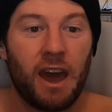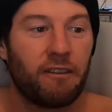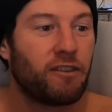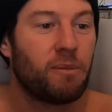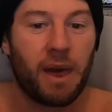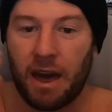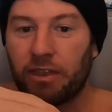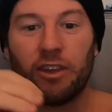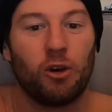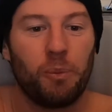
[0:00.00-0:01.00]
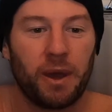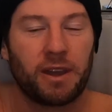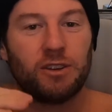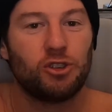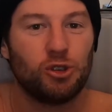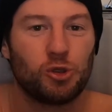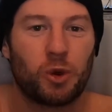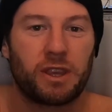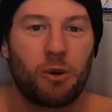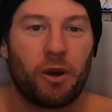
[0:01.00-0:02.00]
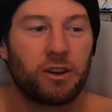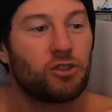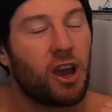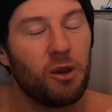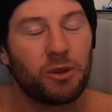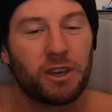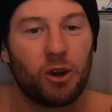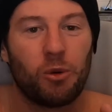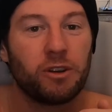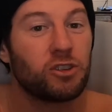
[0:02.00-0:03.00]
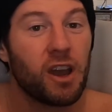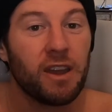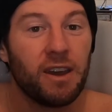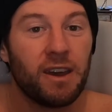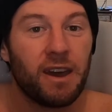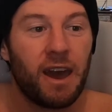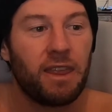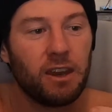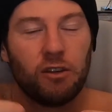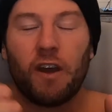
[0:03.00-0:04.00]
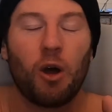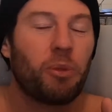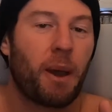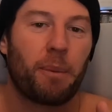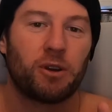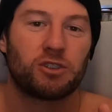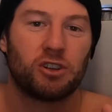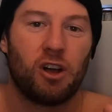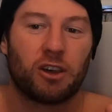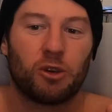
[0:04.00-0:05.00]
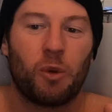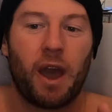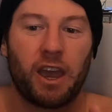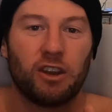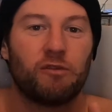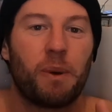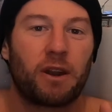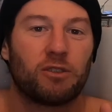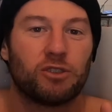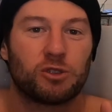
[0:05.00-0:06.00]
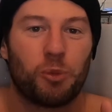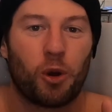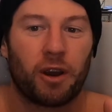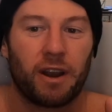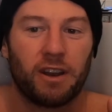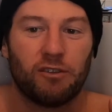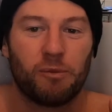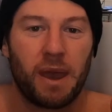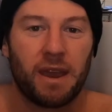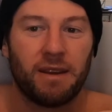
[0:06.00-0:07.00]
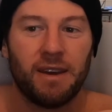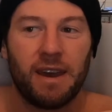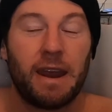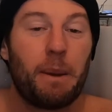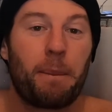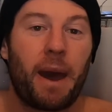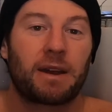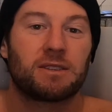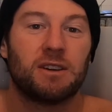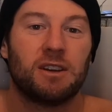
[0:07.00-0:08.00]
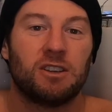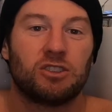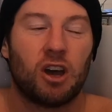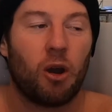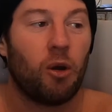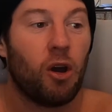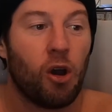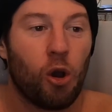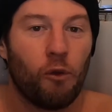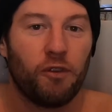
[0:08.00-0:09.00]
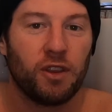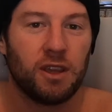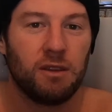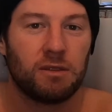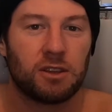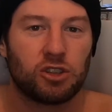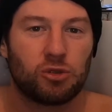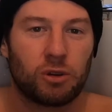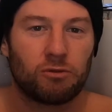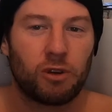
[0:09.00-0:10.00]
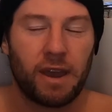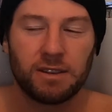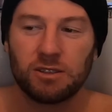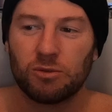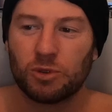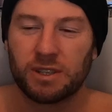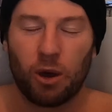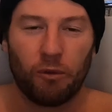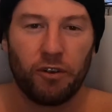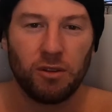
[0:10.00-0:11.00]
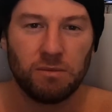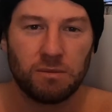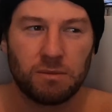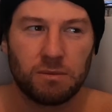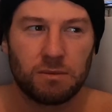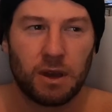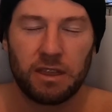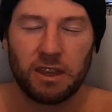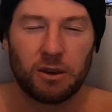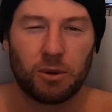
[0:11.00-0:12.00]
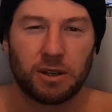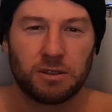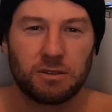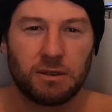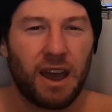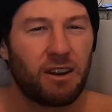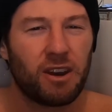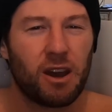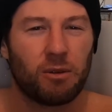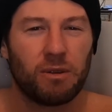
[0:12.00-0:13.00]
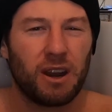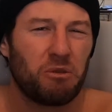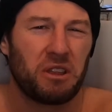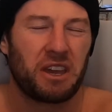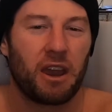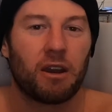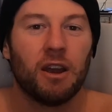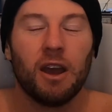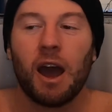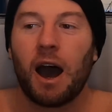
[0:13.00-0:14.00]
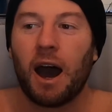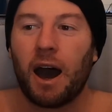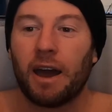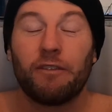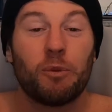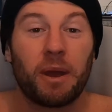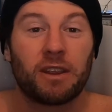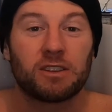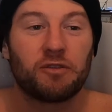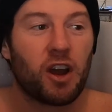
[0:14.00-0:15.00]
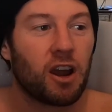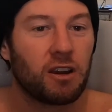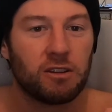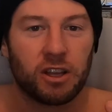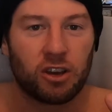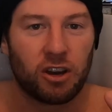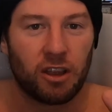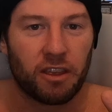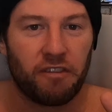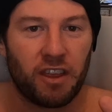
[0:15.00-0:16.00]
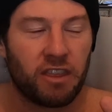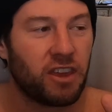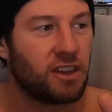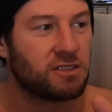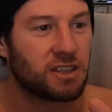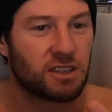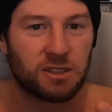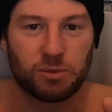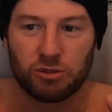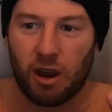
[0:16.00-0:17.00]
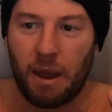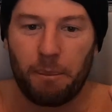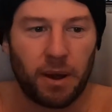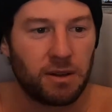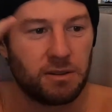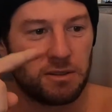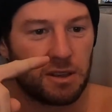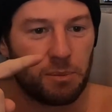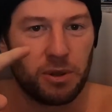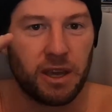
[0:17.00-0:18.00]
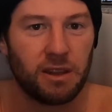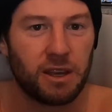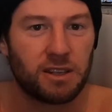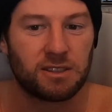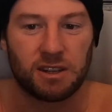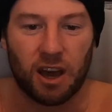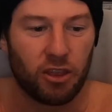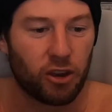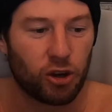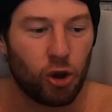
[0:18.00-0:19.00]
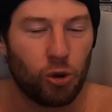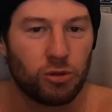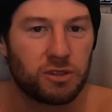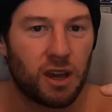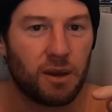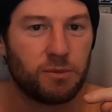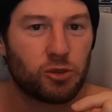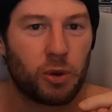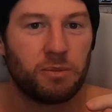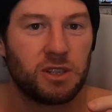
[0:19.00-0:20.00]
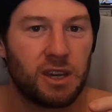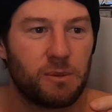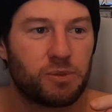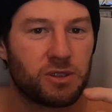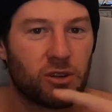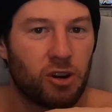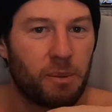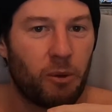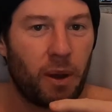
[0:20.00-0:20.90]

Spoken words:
And from that, they'll pick and choose what they want to try, what they don't want to try. And then you've helped that person along the way, and you've bettered the sport, and you've made an impact. So hopefully this short rant was helpful. I think it was. I don't know. I don't really care. If you made it this far, click on all the fun things like the subscribe buttons and the playlists and other cold tub swim tips, and go to my